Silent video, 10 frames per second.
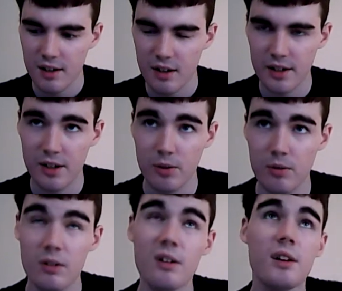Like
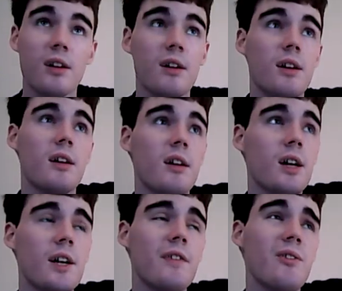
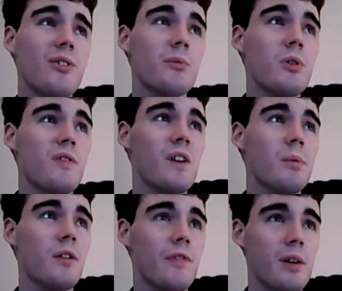if it was a movie
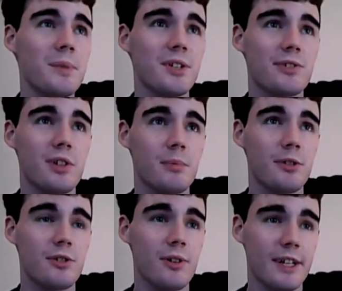about female
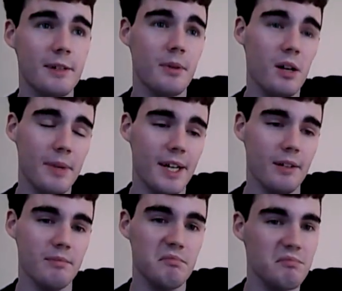strippers directed by a
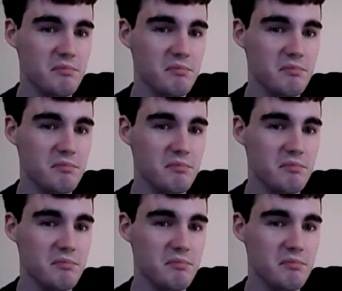man,